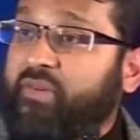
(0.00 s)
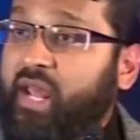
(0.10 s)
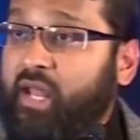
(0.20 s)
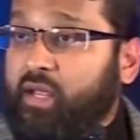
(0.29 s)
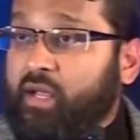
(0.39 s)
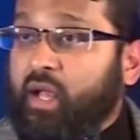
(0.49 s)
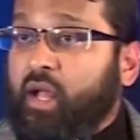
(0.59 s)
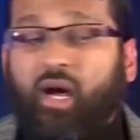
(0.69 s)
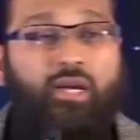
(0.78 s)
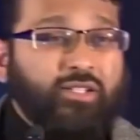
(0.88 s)
fanatic.
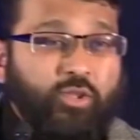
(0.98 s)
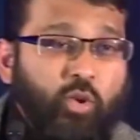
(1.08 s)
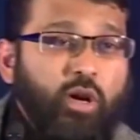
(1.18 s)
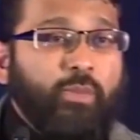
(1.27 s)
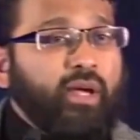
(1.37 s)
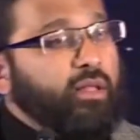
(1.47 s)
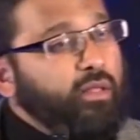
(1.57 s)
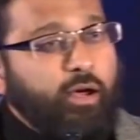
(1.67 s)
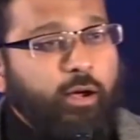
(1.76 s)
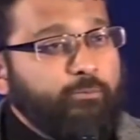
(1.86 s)
I swear by
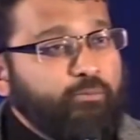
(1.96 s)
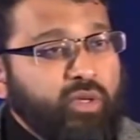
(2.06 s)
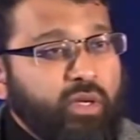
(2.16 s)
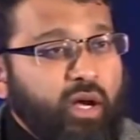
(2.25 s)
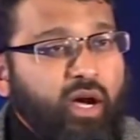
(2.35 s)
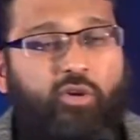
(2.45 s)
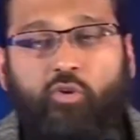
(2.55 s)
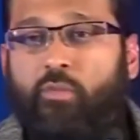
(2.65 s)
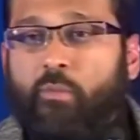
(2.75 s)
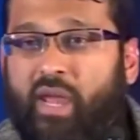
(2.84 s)
Allah, I
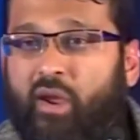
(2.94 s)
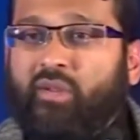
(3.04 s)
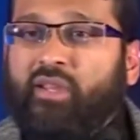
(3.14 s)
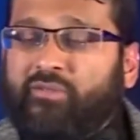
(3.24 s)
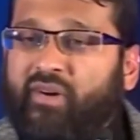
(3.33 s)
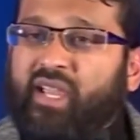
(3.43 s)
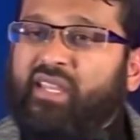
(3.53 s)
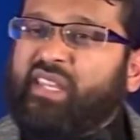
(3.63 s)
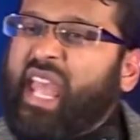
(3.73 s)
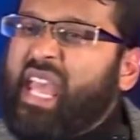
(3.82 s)
could barely
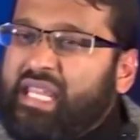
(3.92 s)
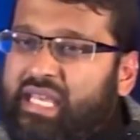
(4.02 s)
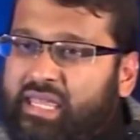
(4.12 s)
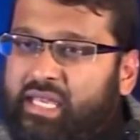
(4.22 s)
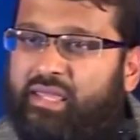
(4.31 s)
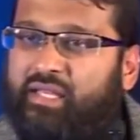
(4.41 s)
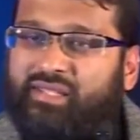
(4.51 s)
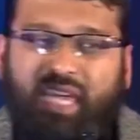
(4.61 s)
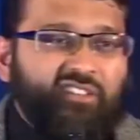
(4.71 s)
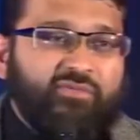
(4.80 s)
find anything
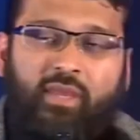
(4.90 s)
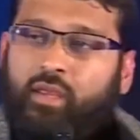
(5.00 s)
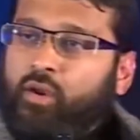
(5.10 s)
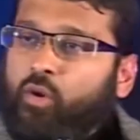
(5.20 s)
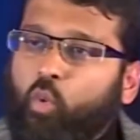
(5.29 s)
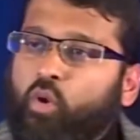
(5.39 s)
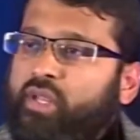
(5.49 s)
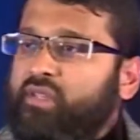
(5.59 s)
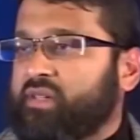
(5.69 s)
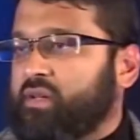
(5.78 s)
that gave me
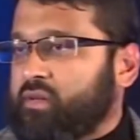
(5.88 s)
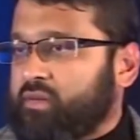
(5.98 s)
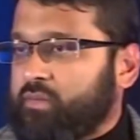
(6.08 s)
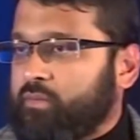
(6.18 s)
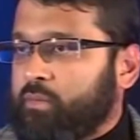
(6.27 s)
warning signals.